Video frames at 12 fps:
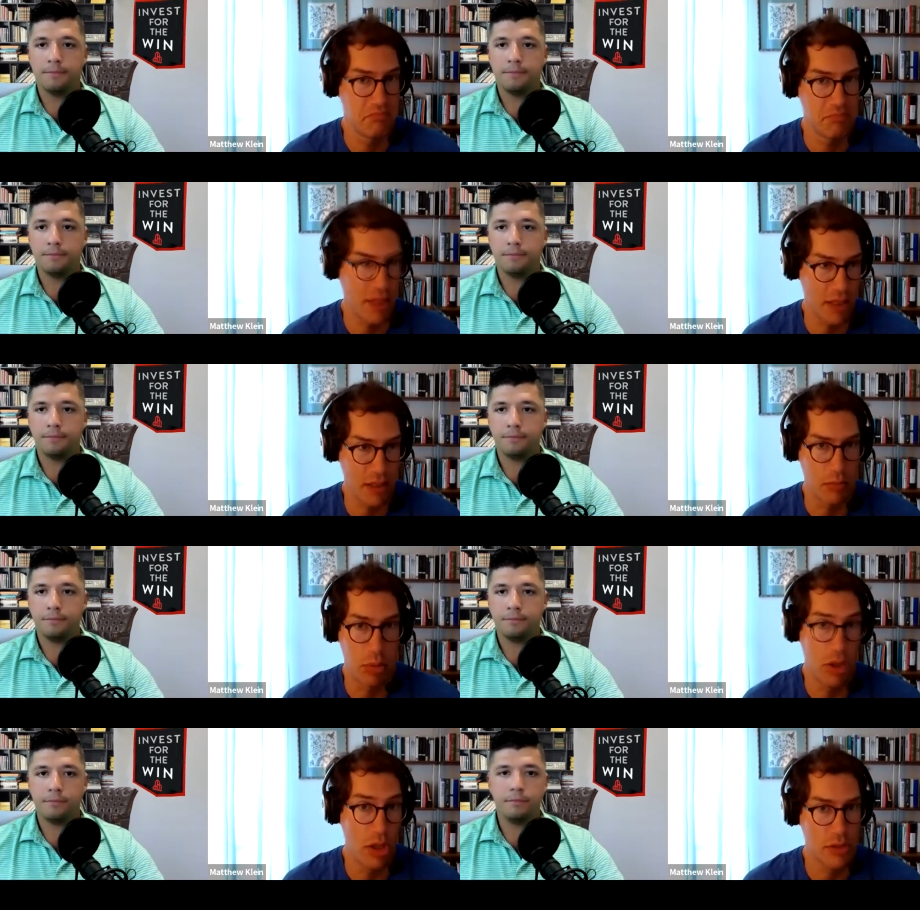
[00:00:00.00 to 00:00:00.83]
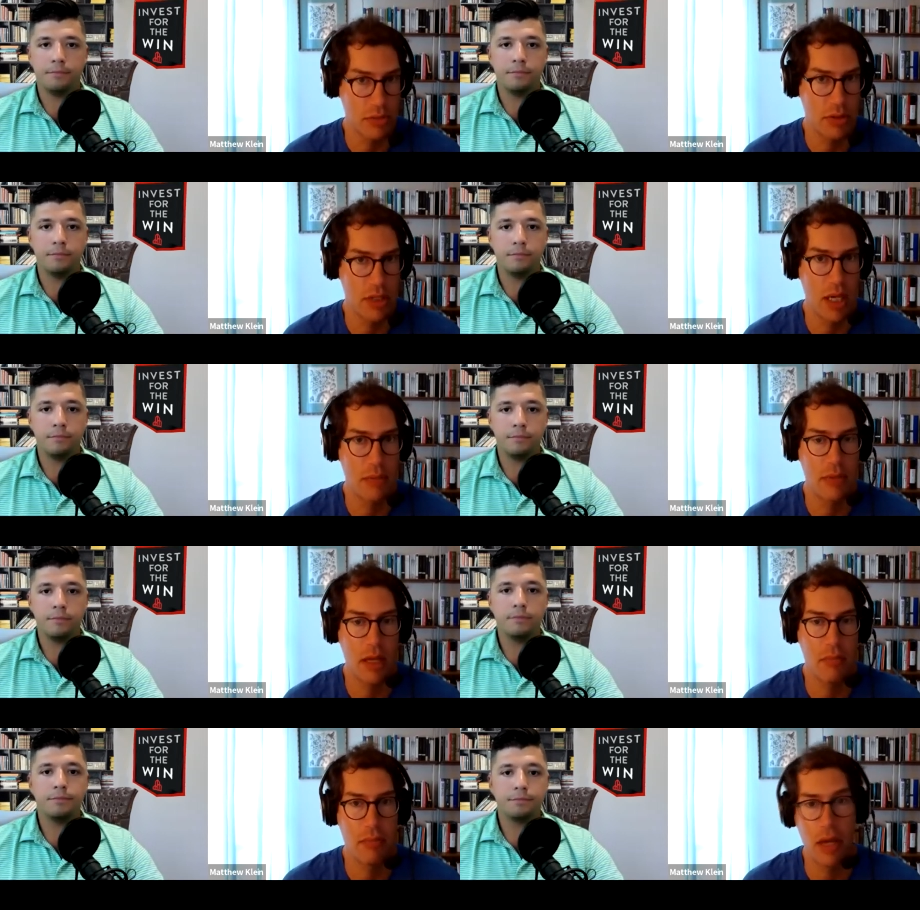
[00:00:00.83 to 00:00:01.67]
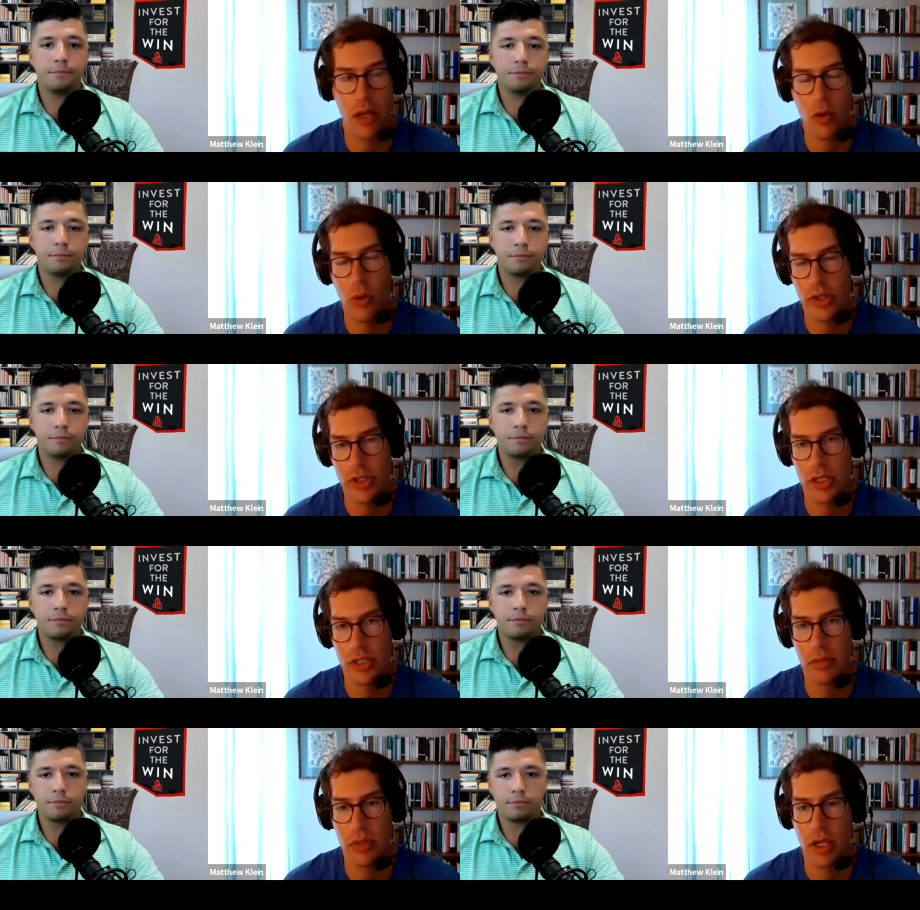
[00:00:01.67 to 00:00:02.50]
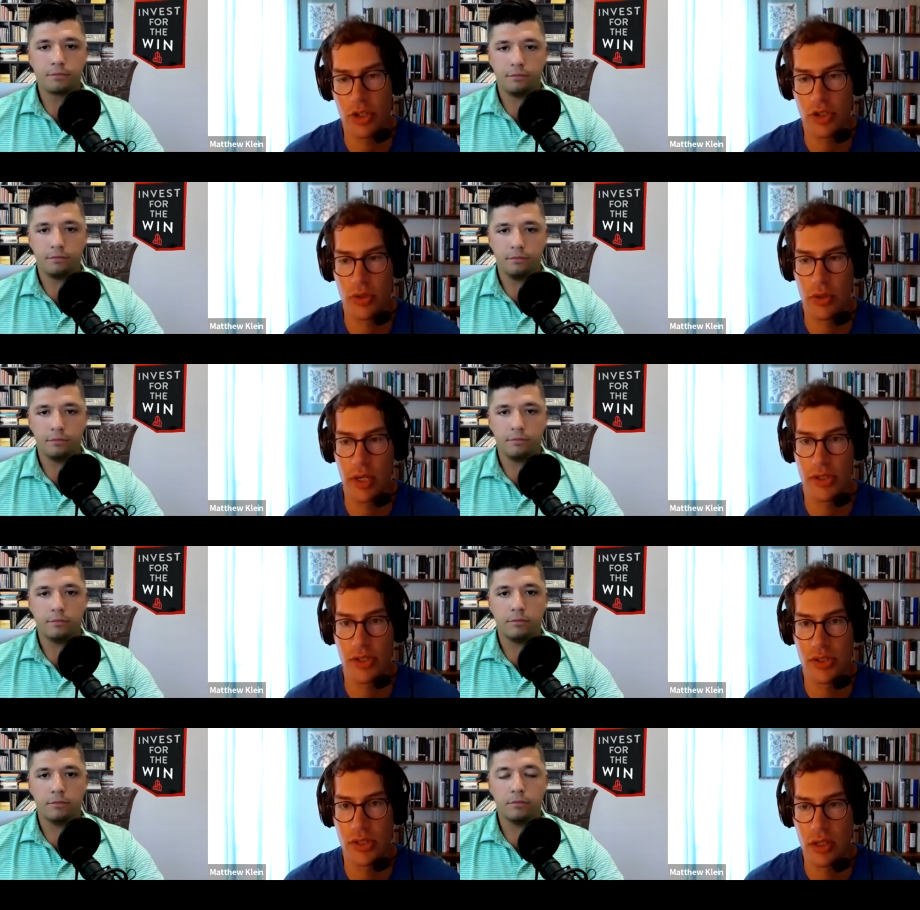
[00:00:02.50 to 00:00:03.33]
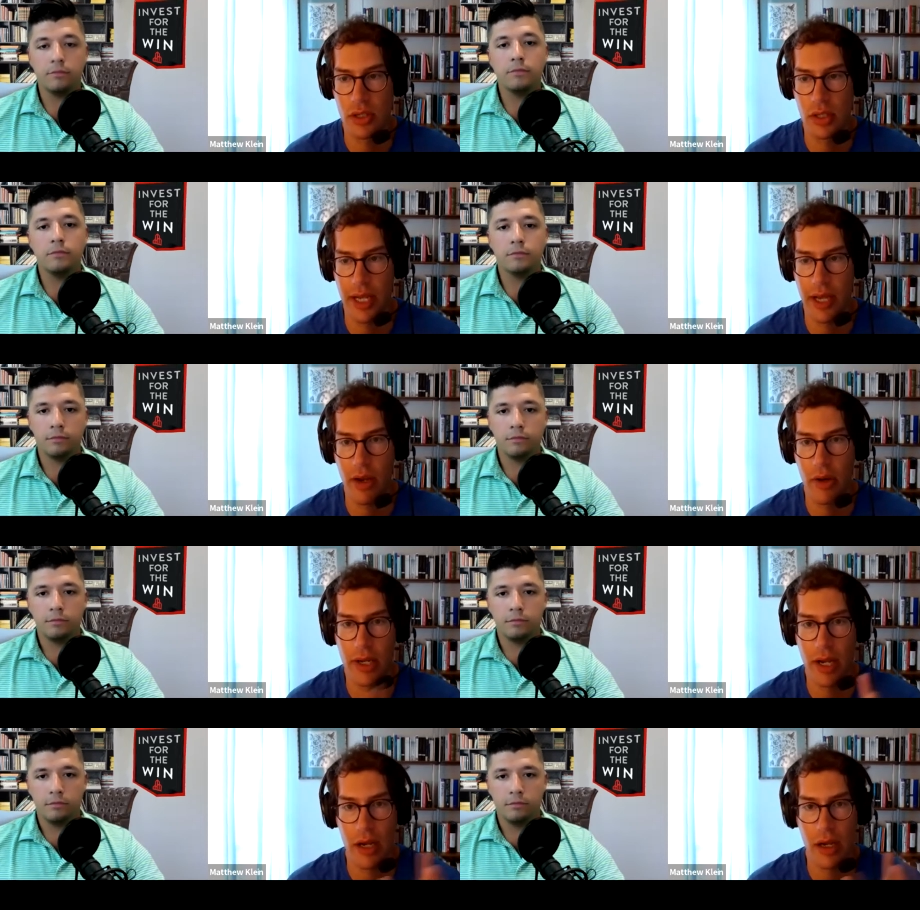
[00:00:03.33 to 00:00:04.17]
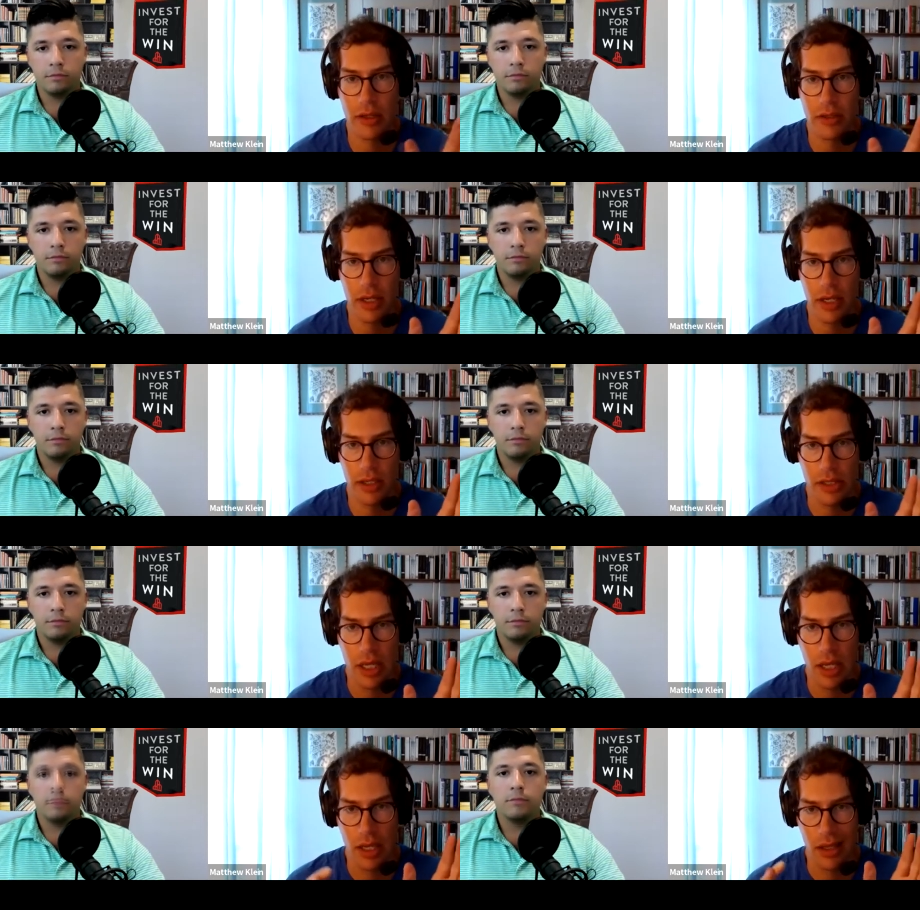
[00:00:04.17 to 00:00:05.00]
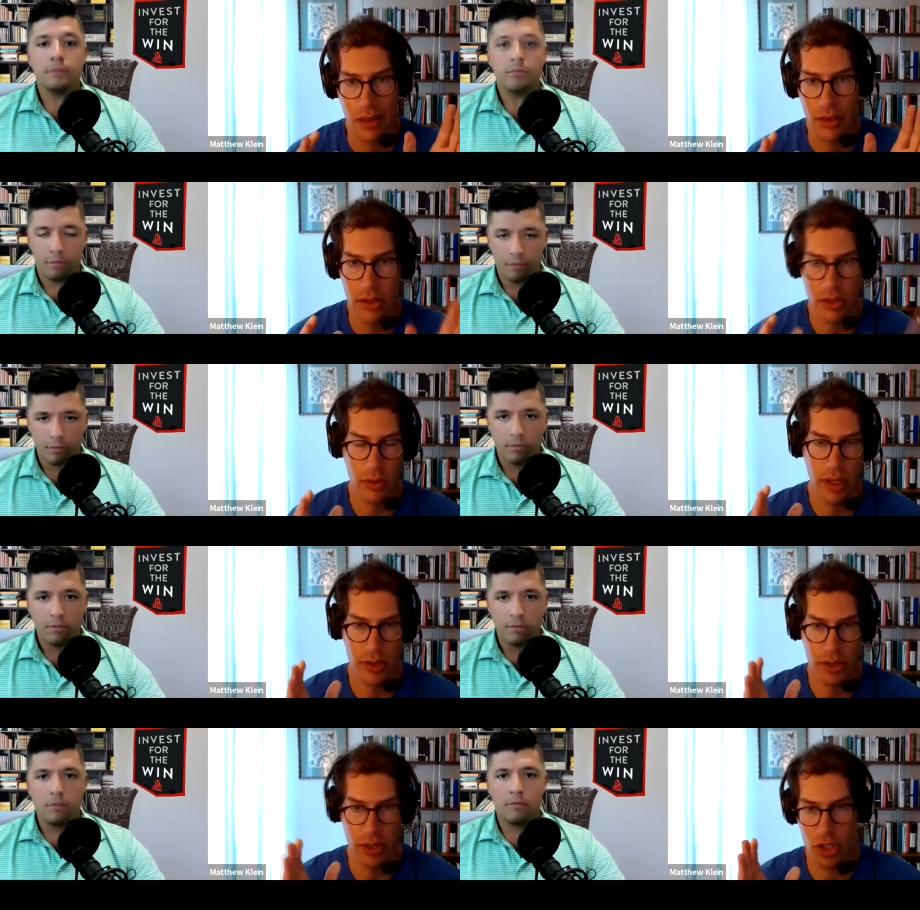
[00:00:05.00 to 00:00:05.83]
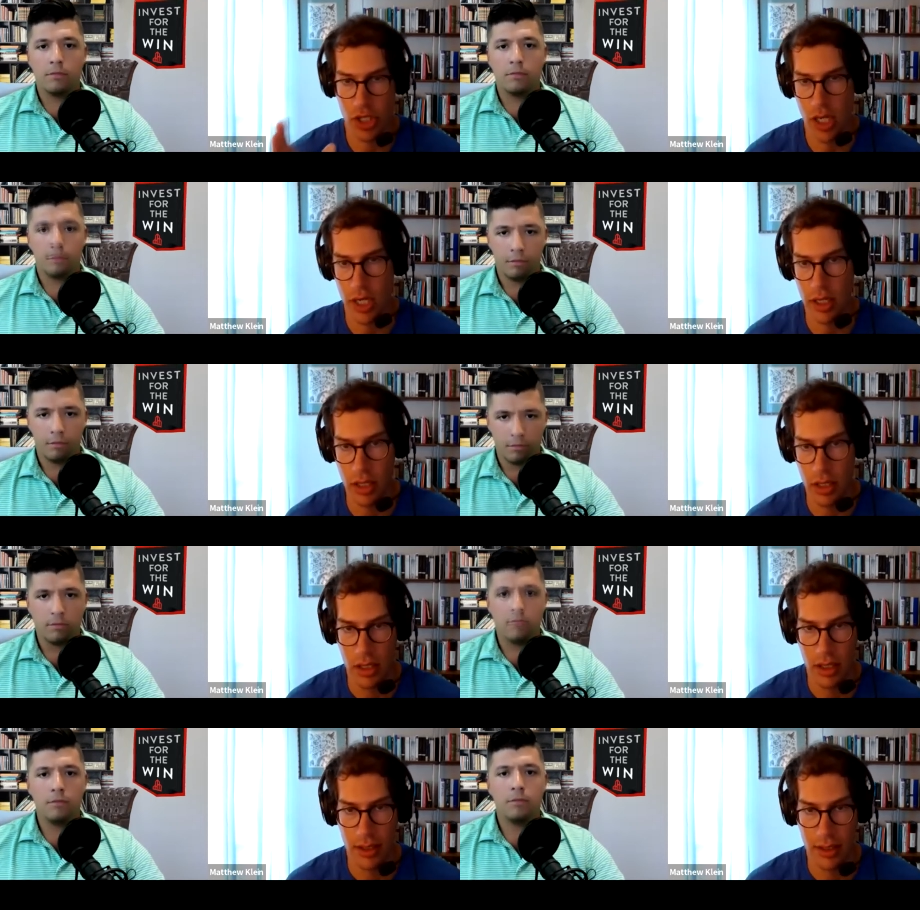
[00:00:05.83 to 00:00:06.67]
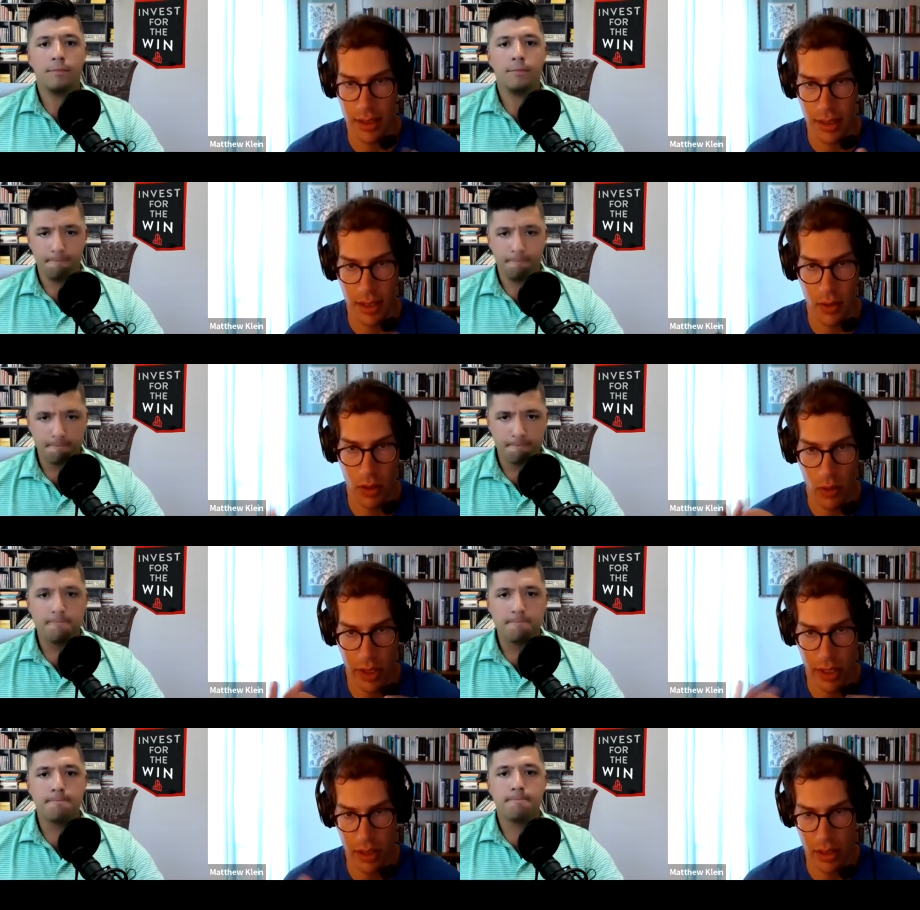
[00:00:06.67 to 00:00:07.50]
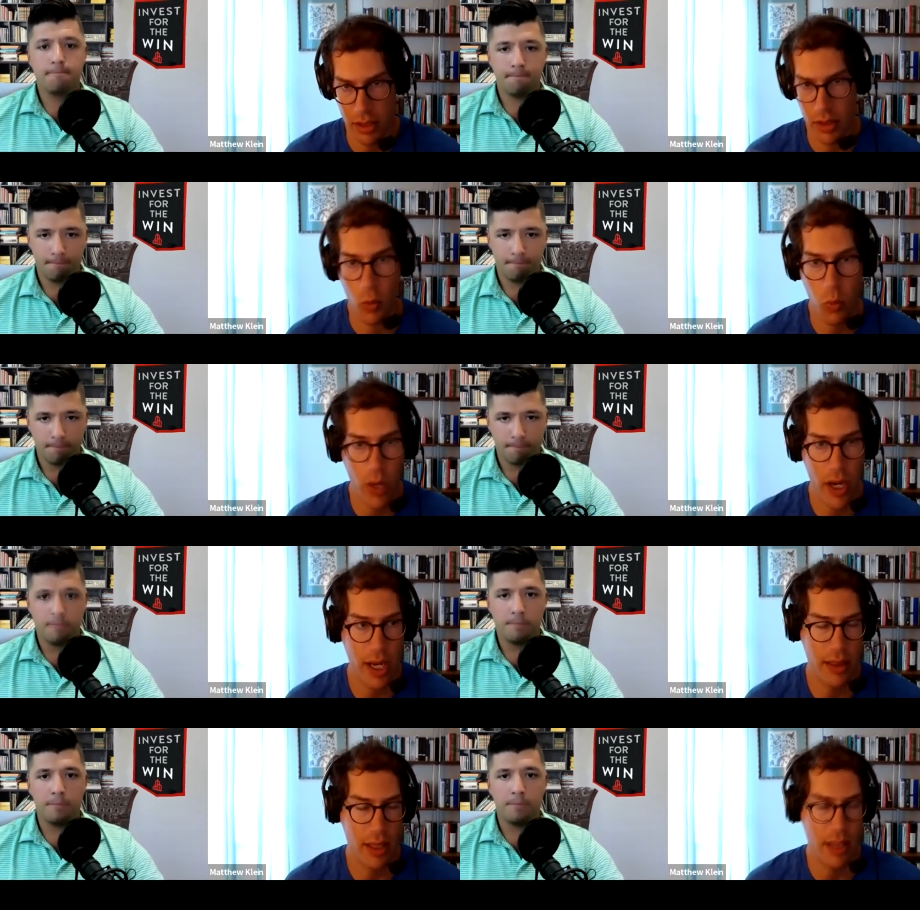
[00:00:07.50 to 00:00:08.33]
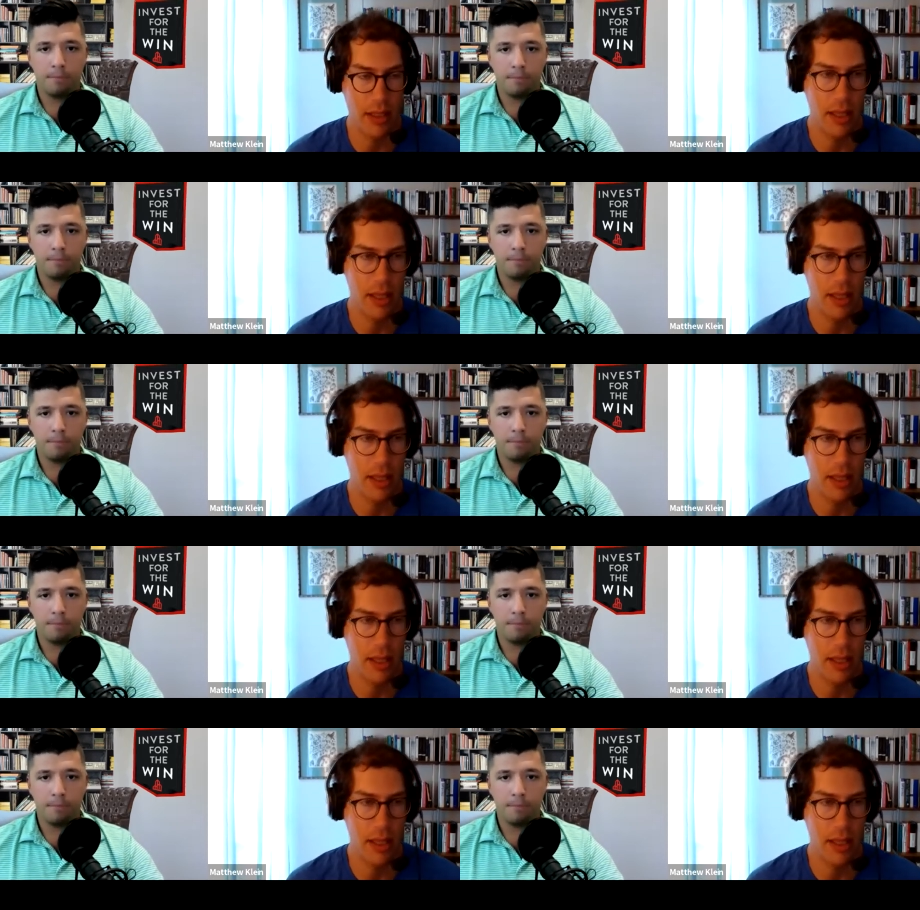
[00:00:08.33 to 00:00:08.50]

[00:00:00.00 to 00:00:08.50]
Speaker 1: I think, plausible. I'm, my question is, I'm not sure necessarily how I would characterize the U.S. and China hmm. in the way that